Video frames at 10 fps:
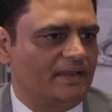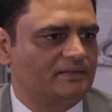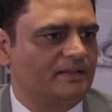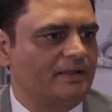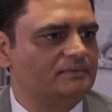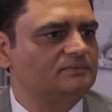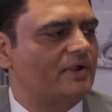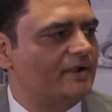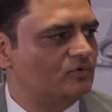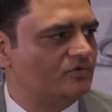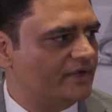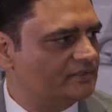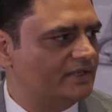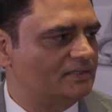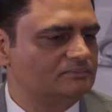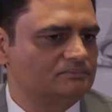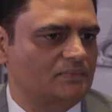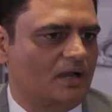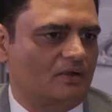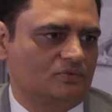and then try to train them
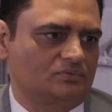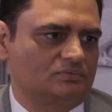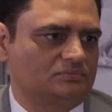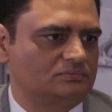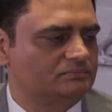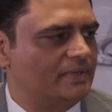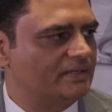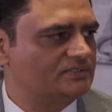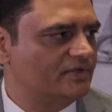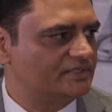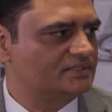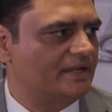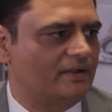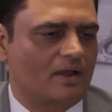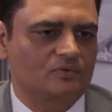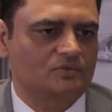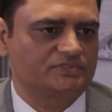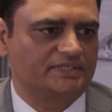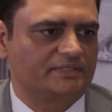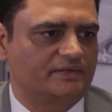how to manage risk and how to
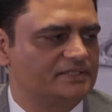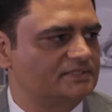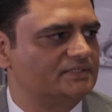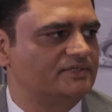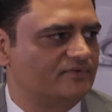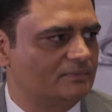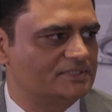see the risk in different